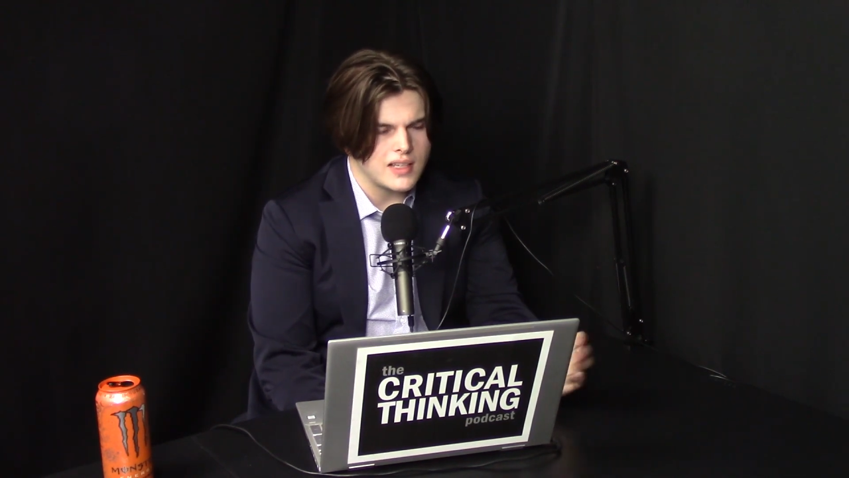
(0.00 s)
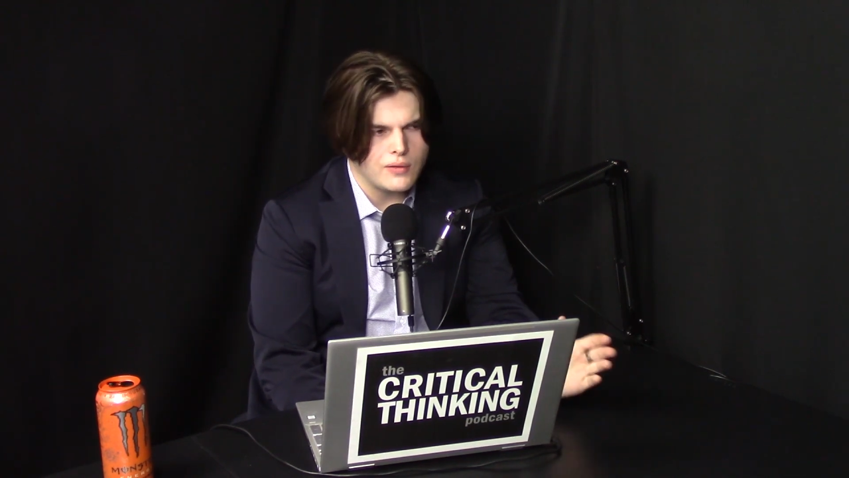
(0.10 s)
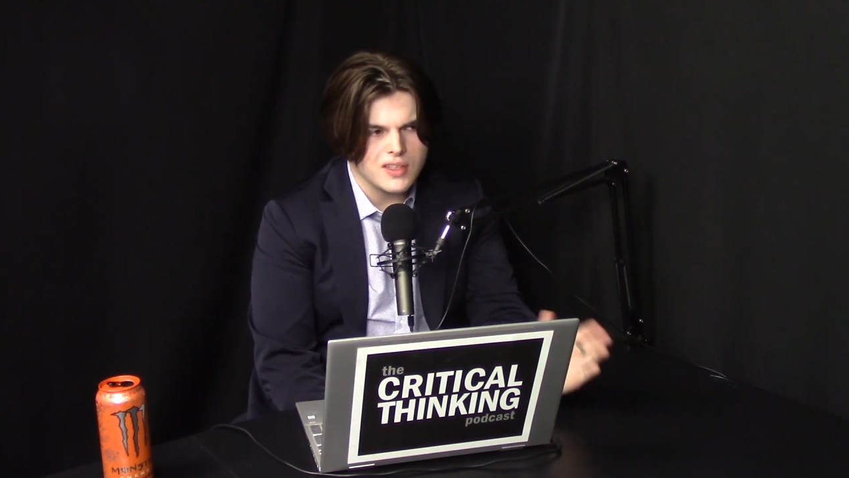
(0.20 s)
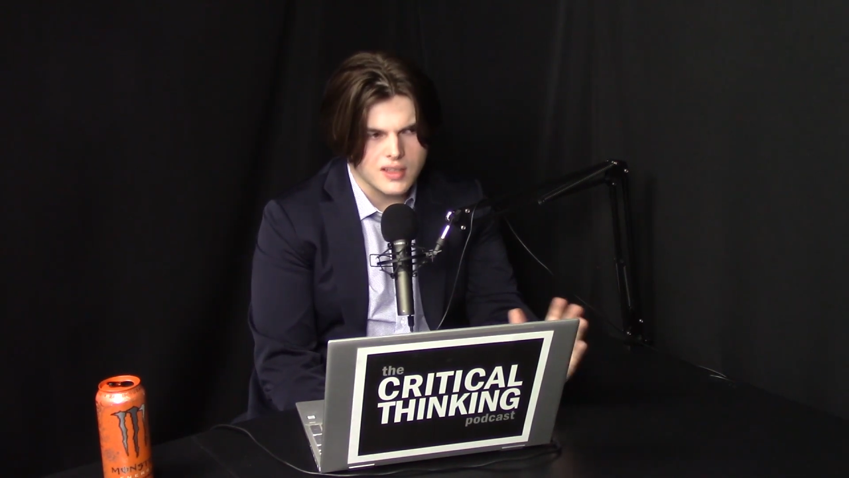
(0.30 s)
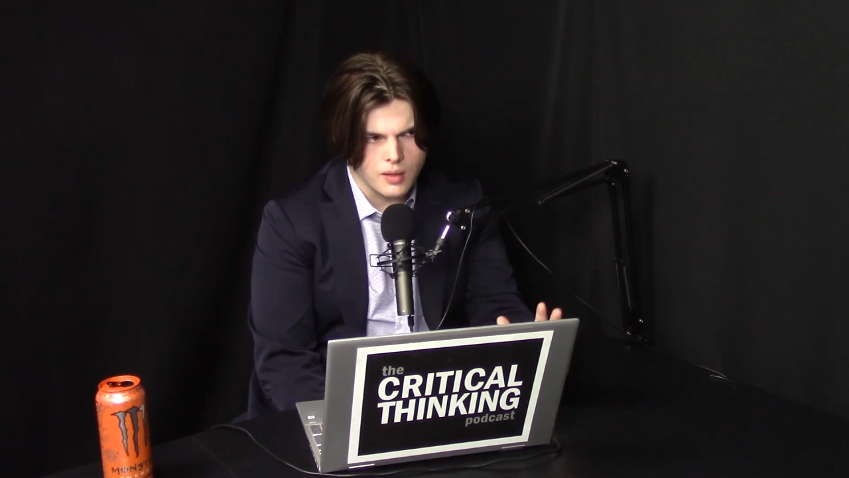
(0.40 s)
and
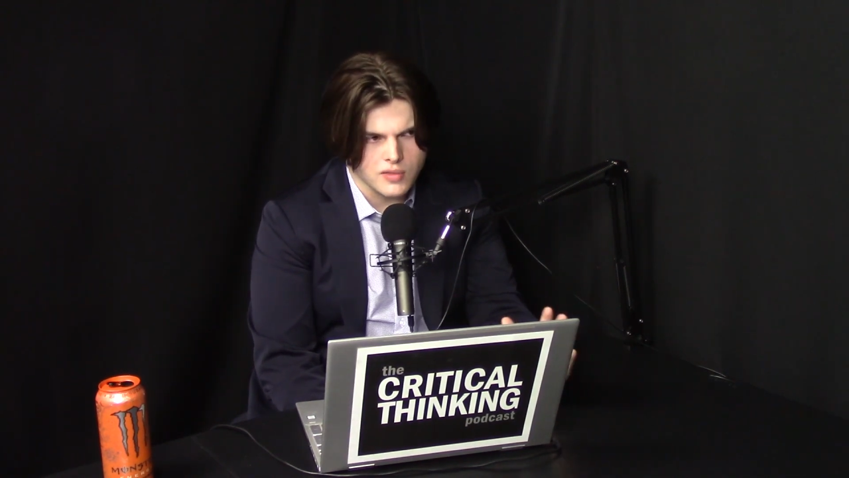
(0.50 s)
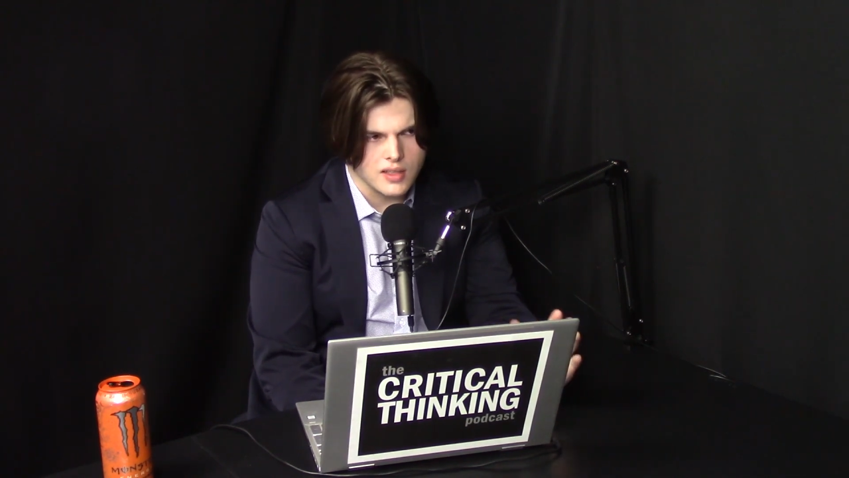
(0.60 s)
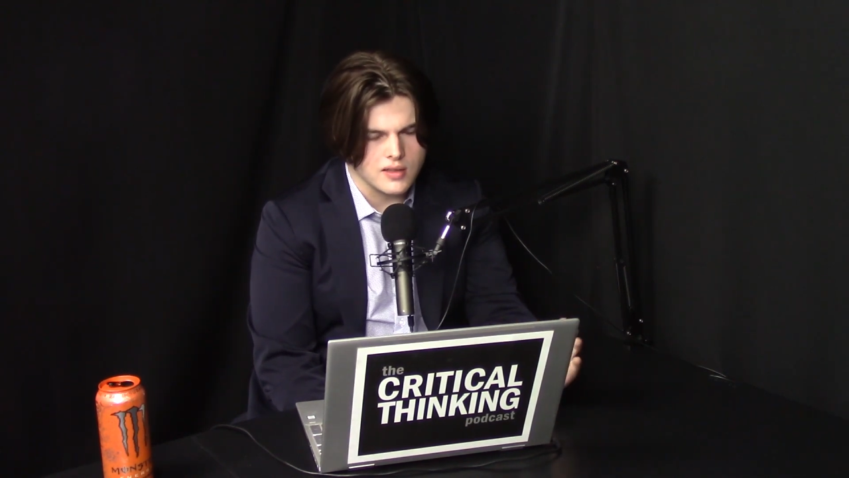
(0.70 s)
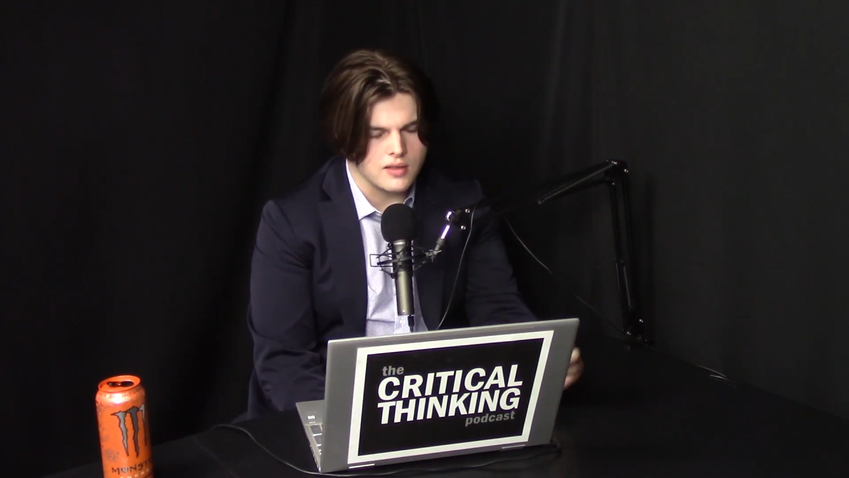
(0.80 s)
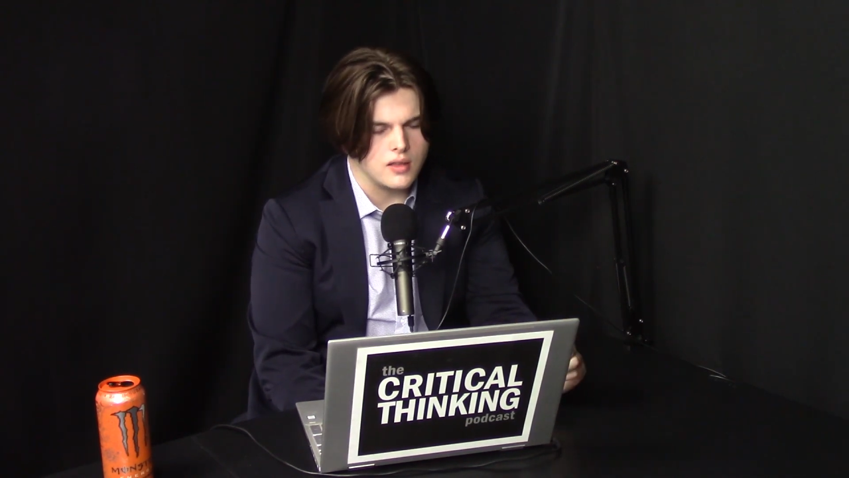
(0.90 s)
even some
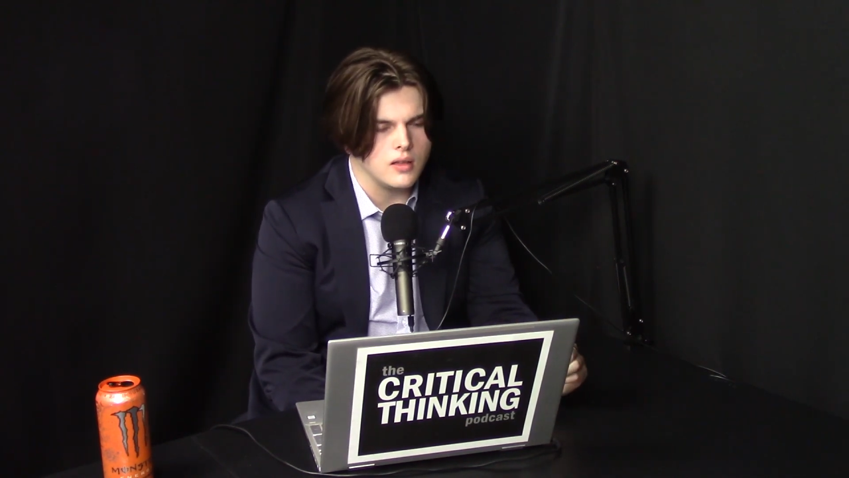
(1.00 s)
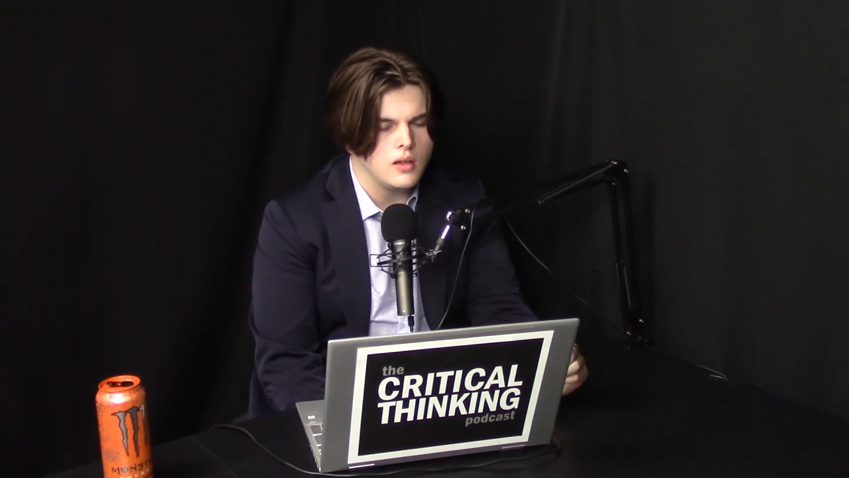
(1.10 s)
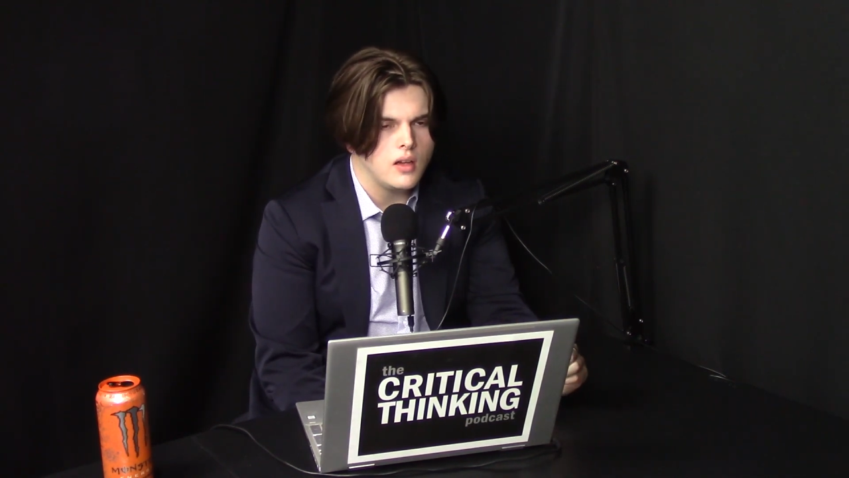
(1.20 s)
since then.